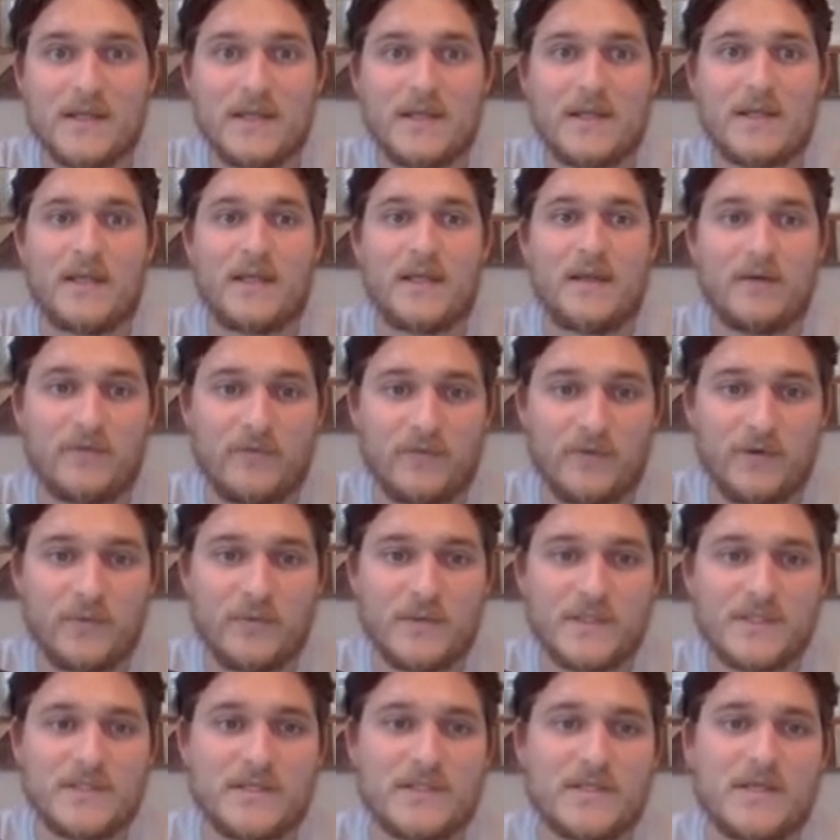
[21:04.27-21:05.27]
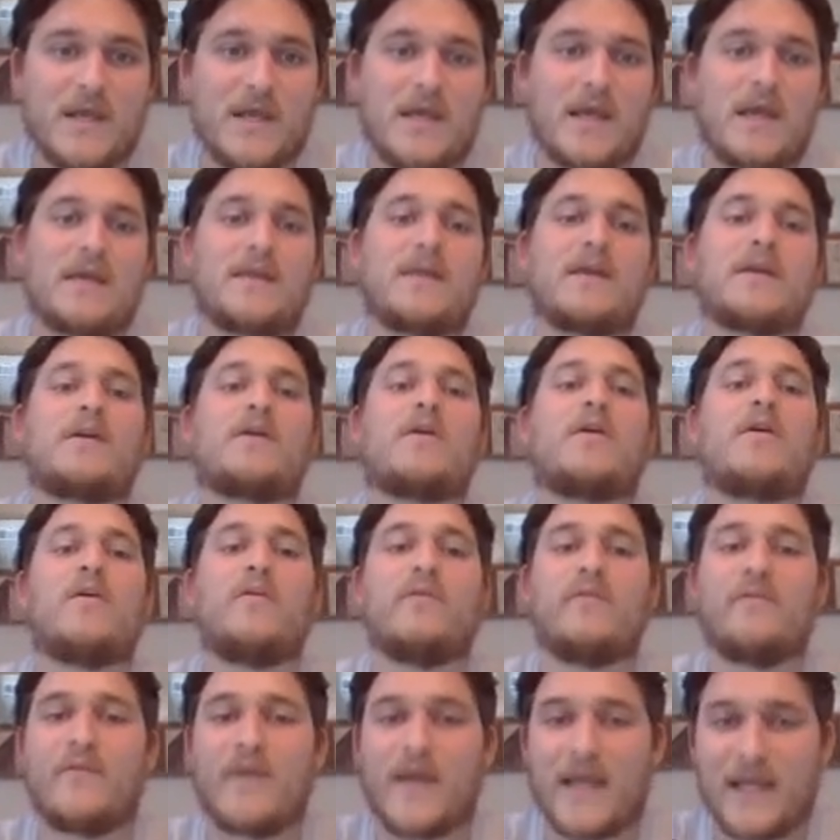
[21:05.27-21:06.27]
influence, and then a
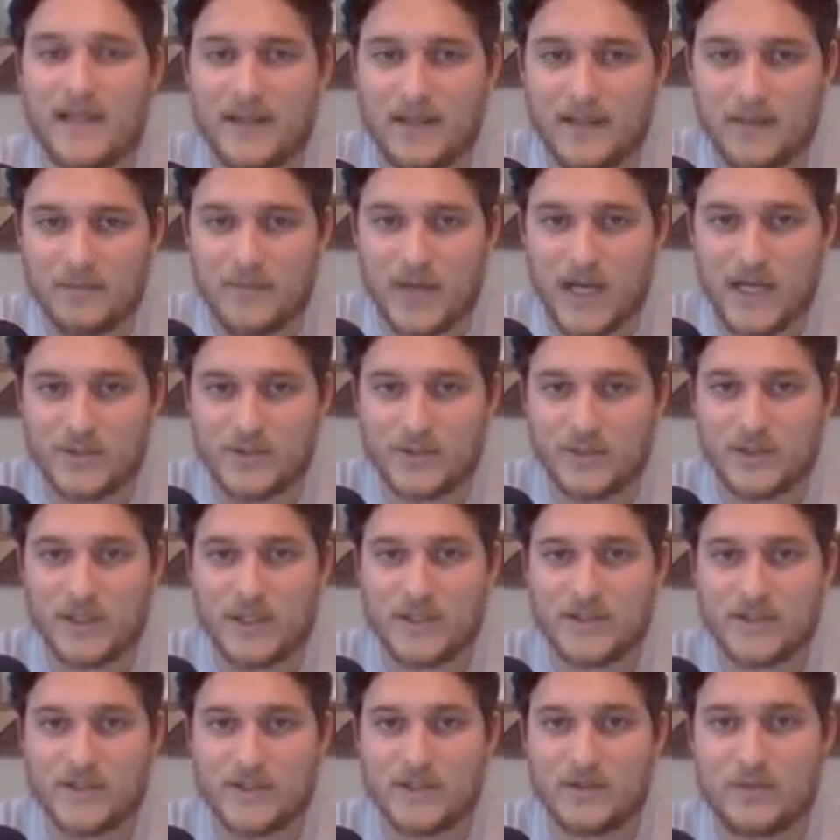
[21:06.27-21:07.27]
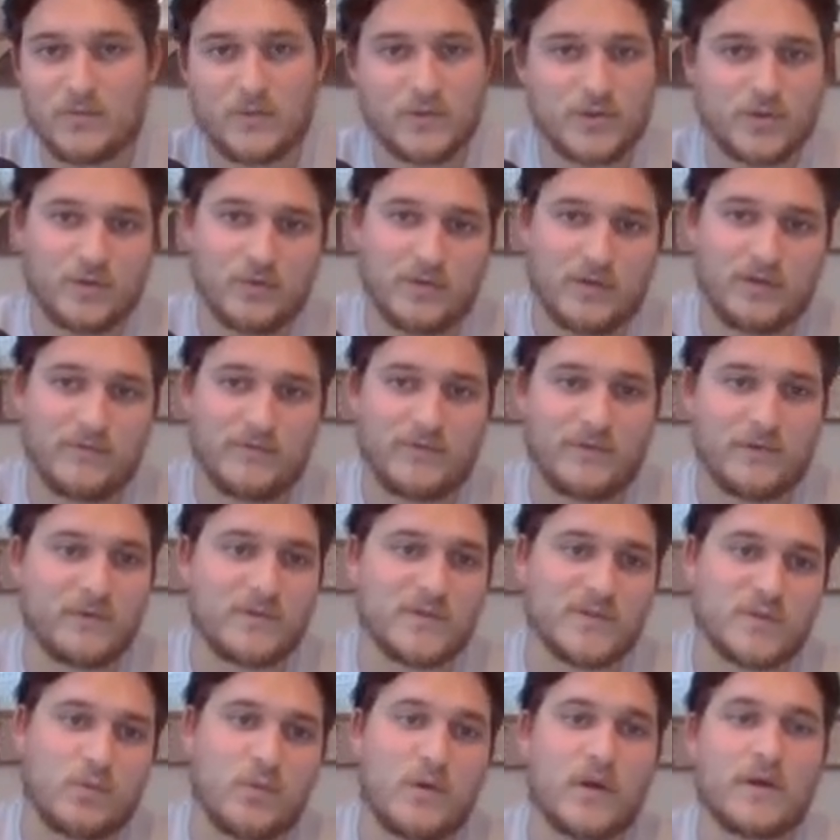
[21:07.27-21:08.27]
covalent modulation, which will
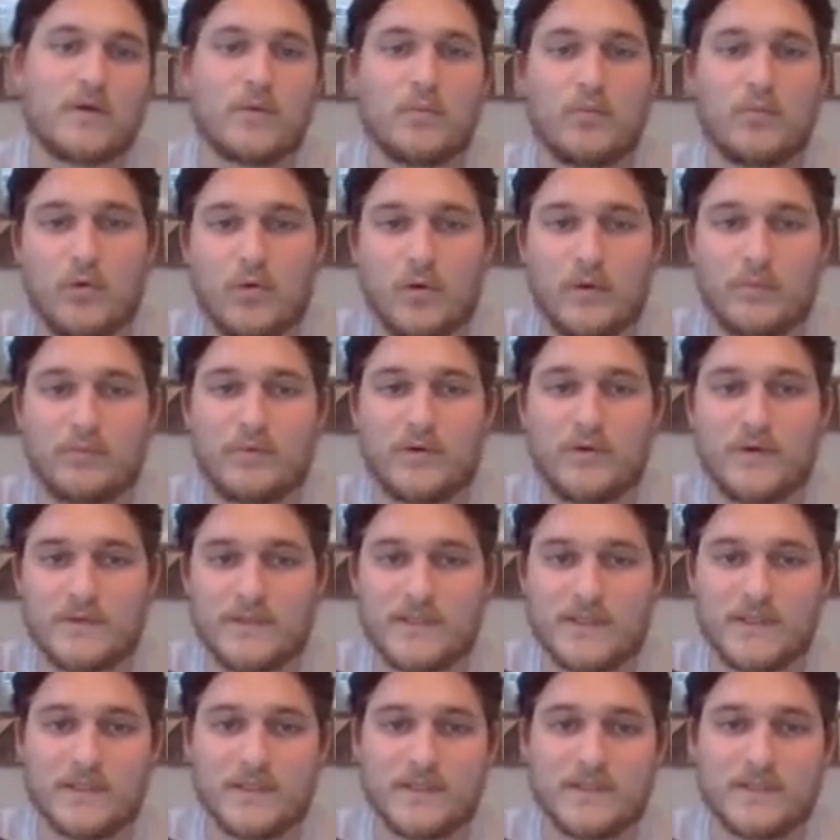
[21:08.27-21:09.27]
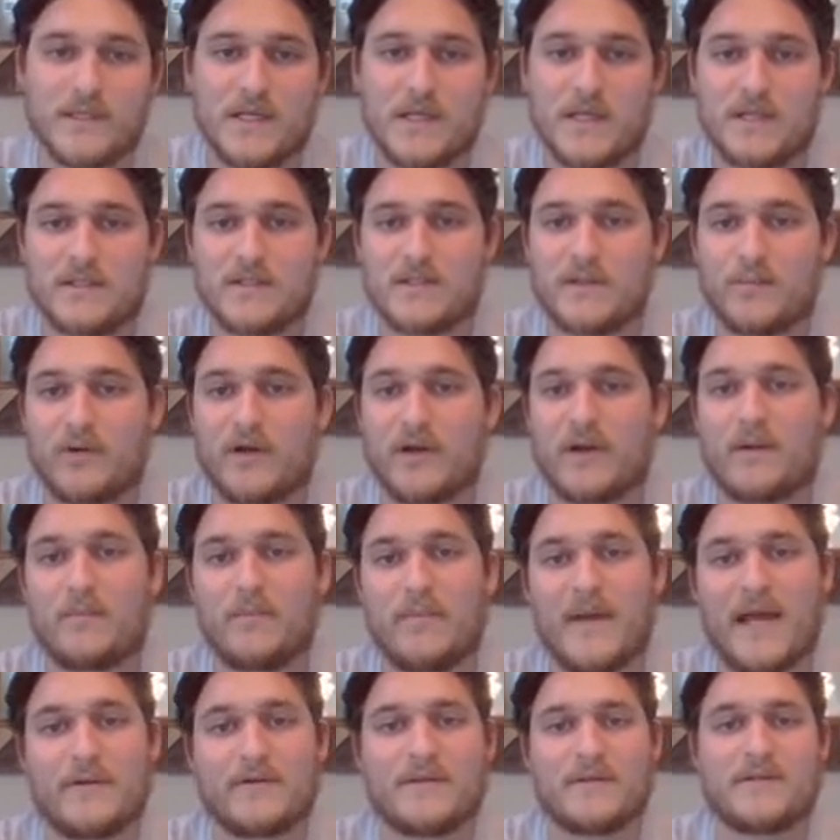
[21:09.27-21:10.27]
influence one or more proteins to bring
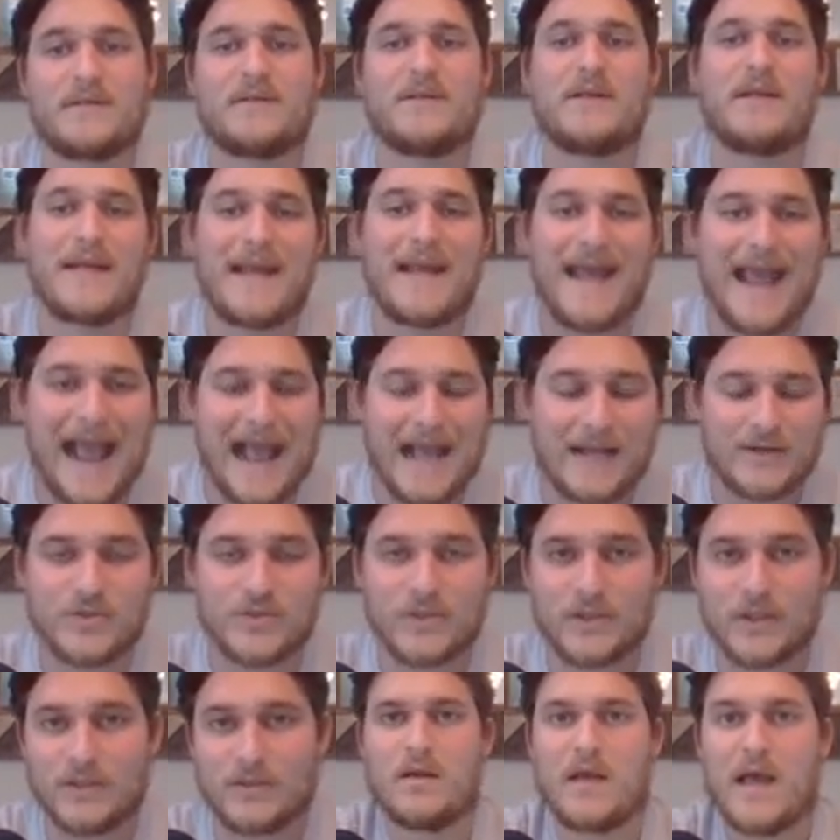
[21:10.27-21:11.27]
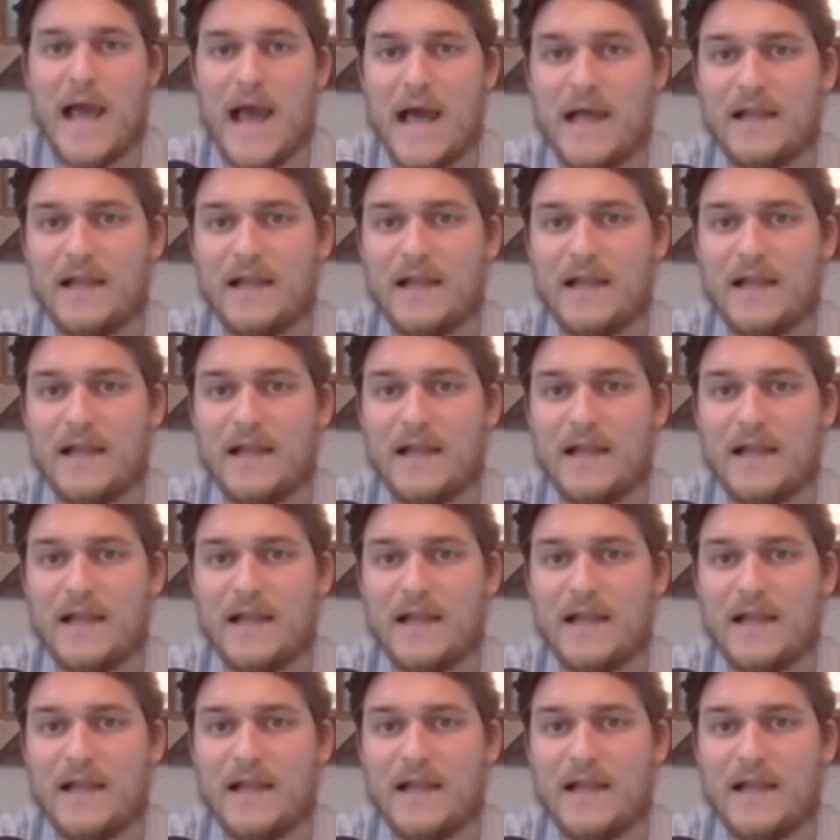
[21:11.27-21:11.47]
about an action.